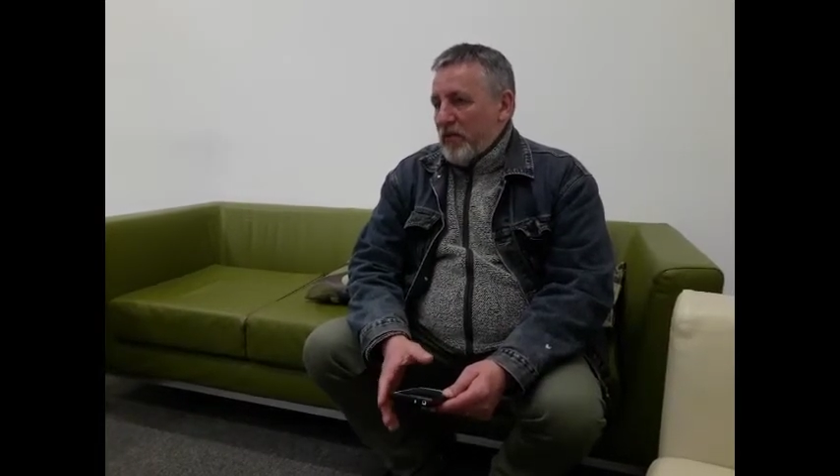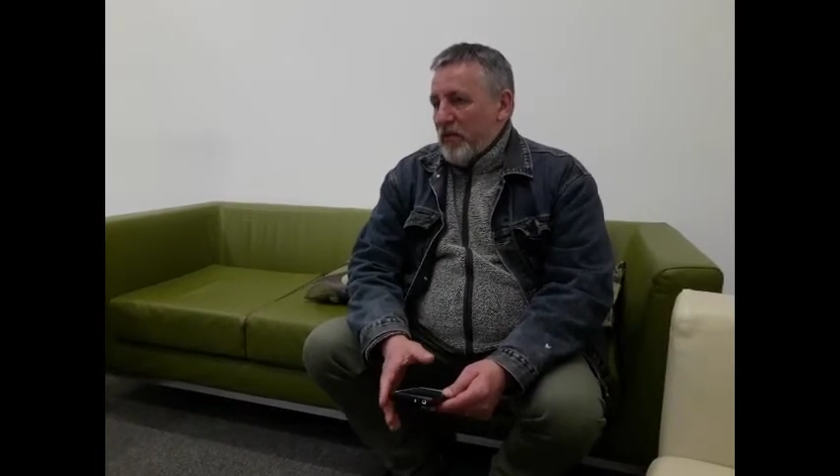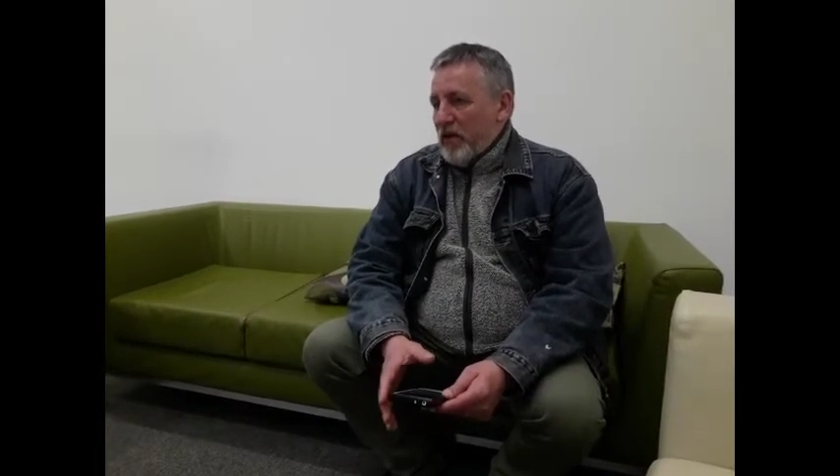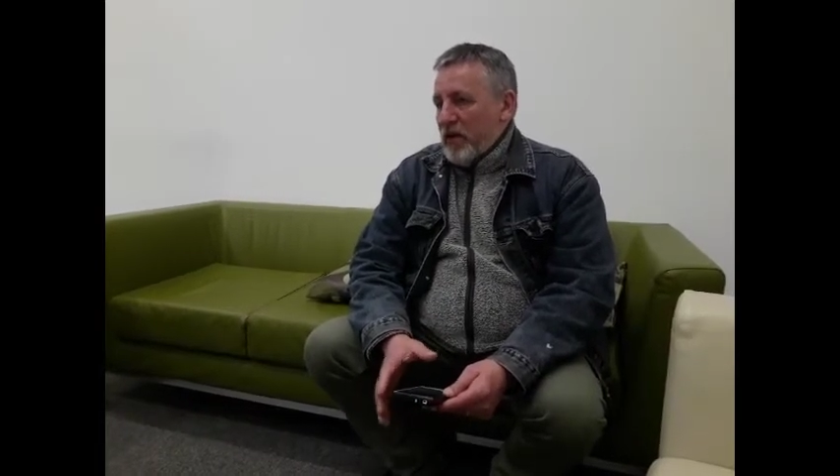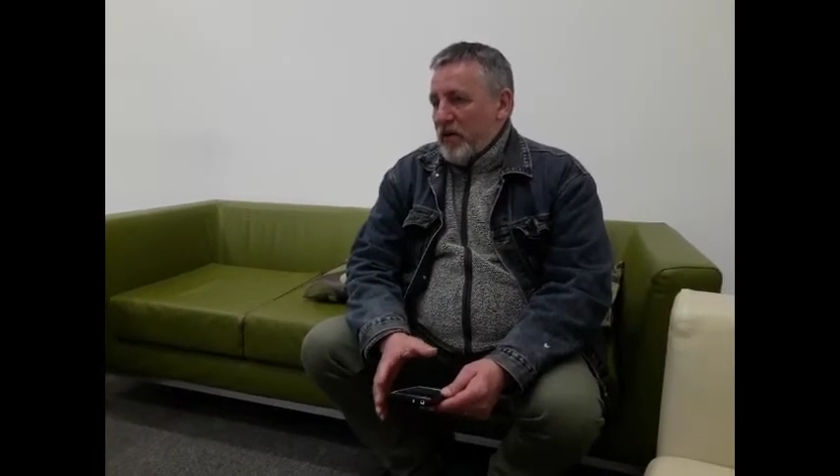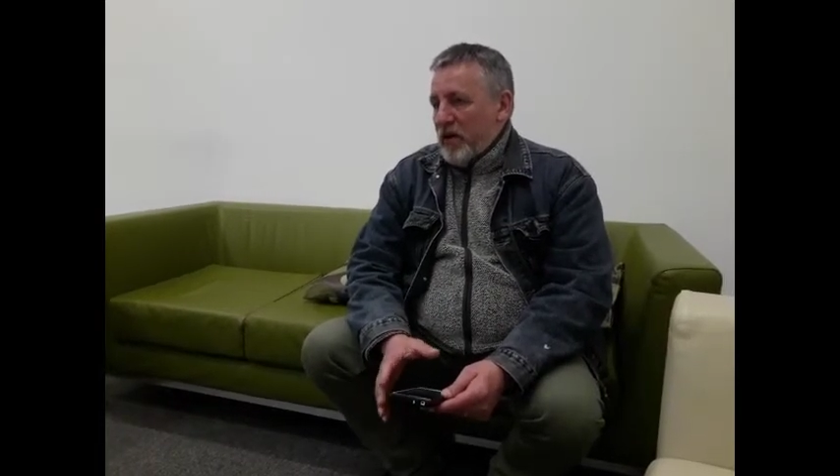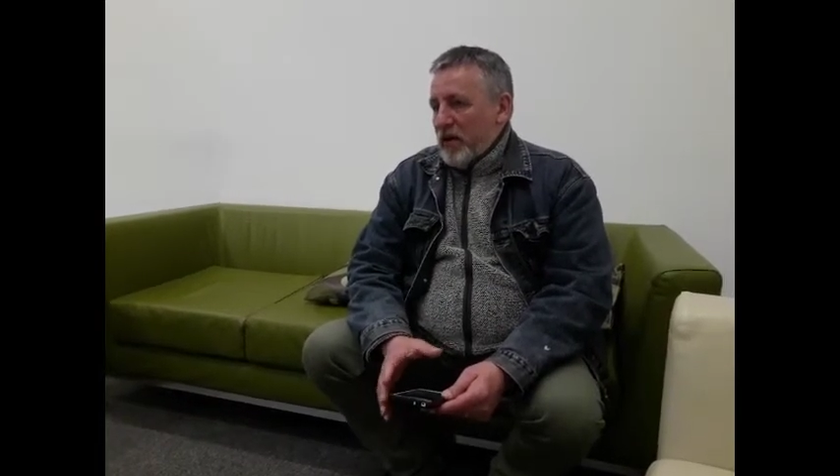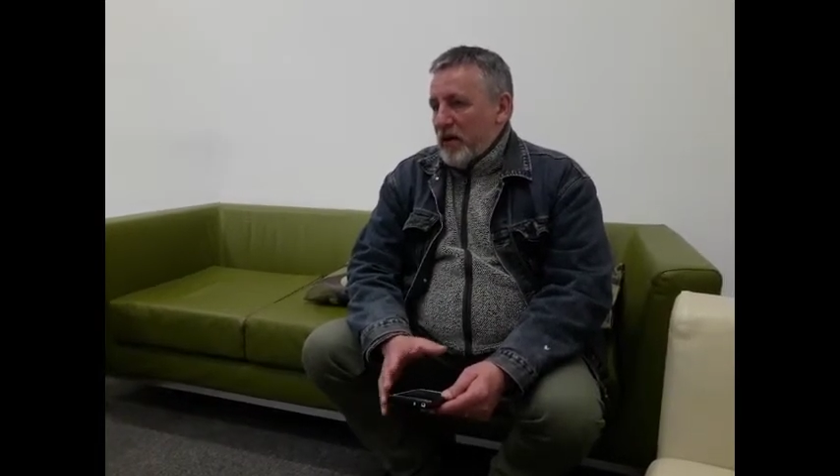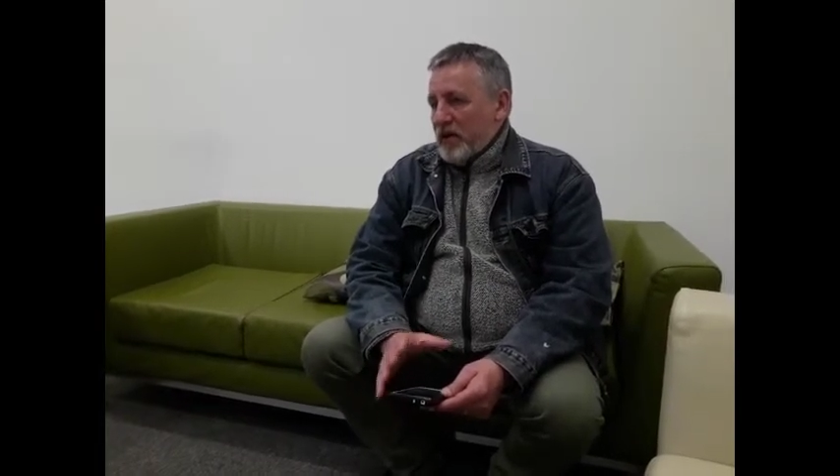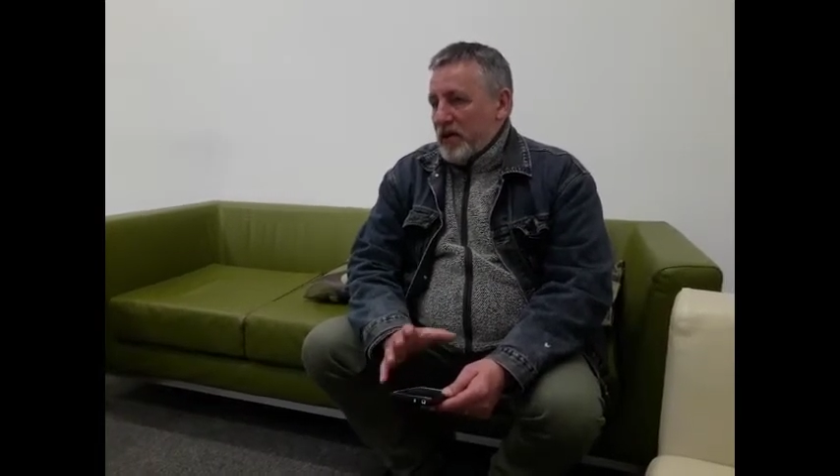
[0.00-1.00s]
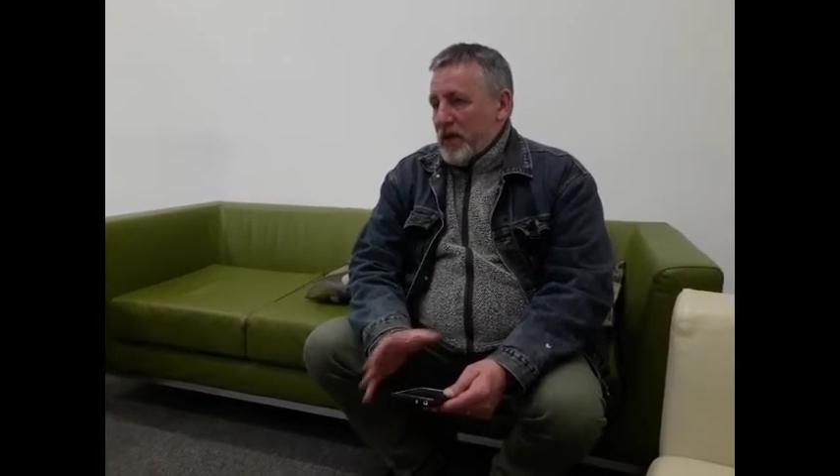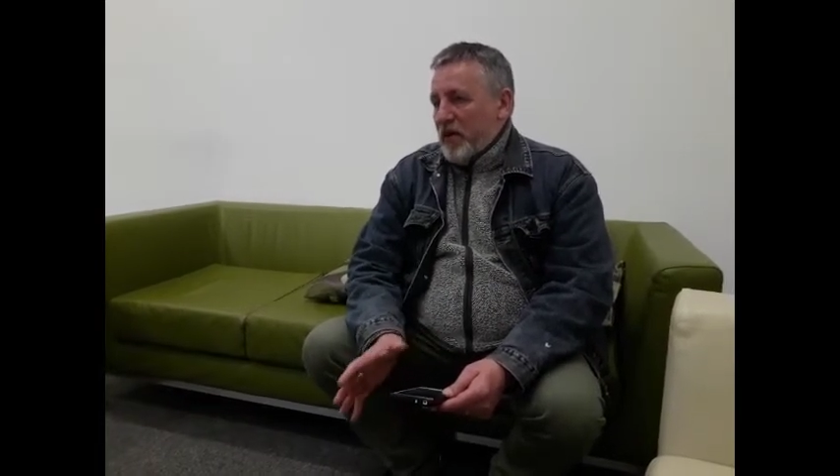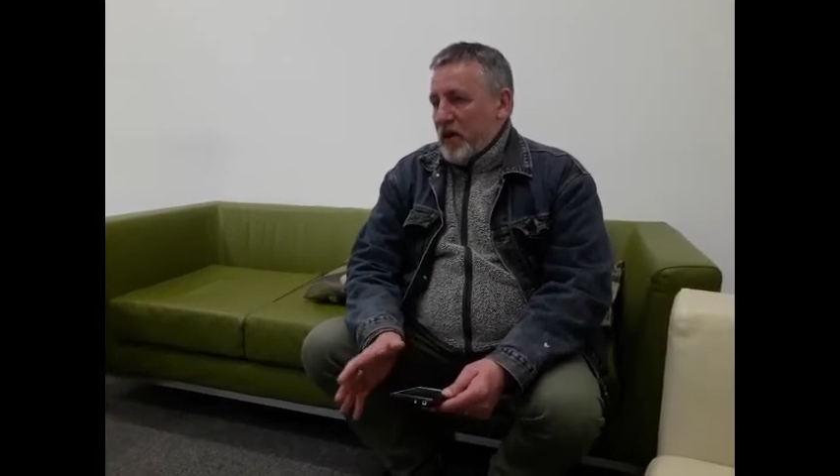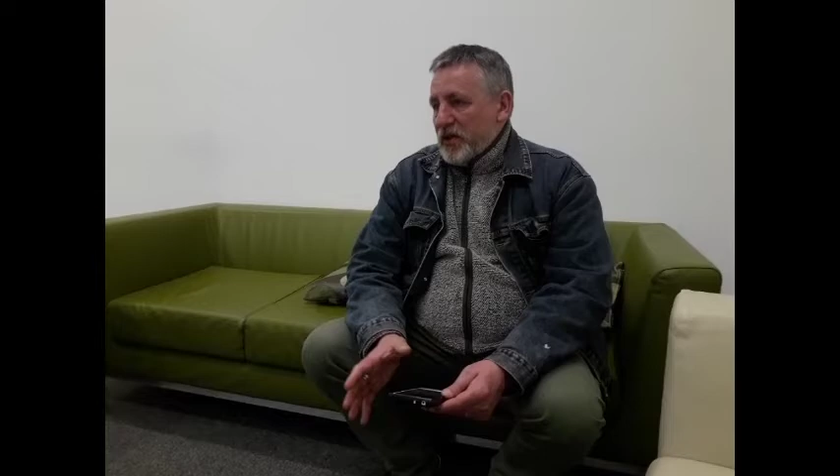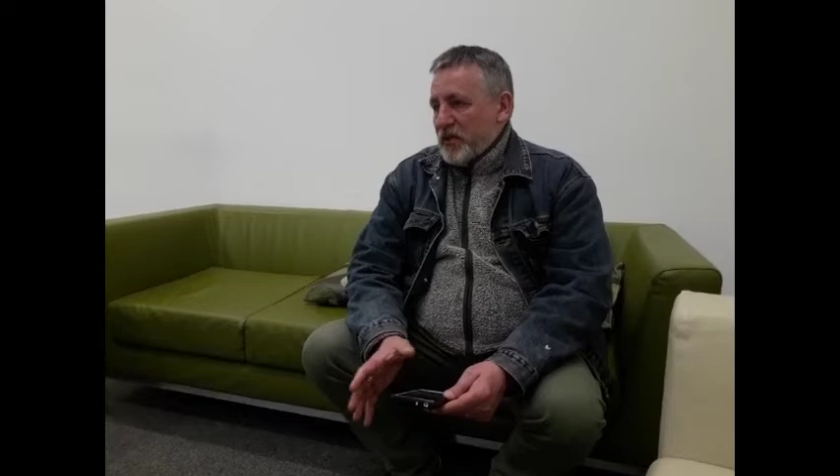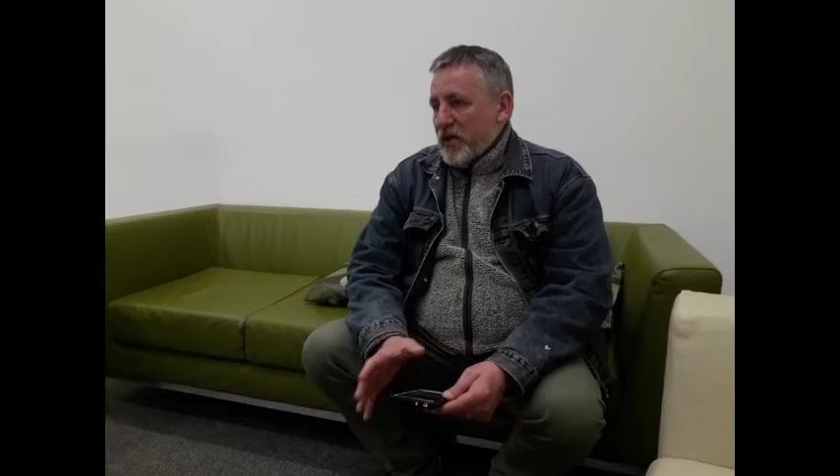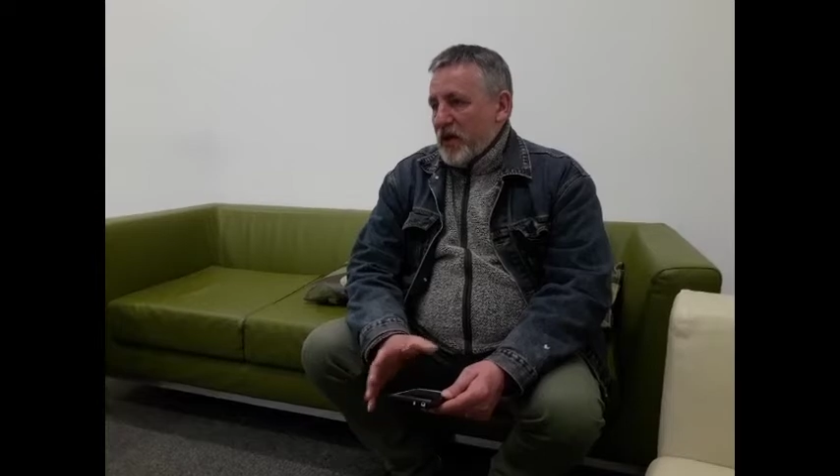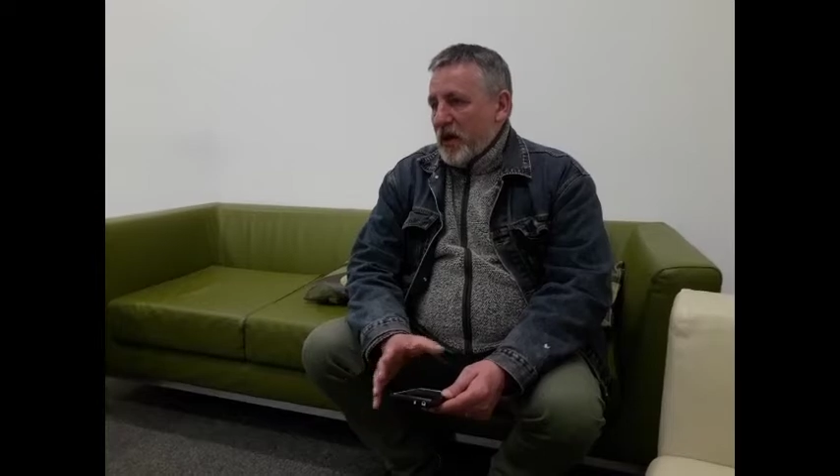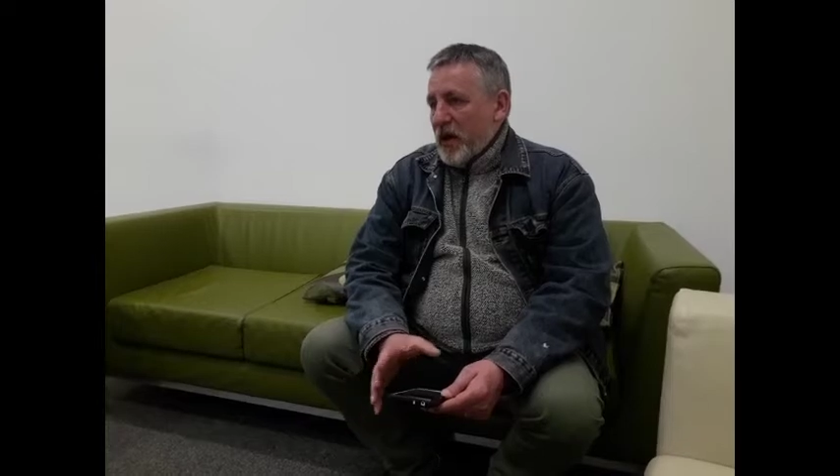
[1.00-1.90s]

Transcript: for. As a general customer,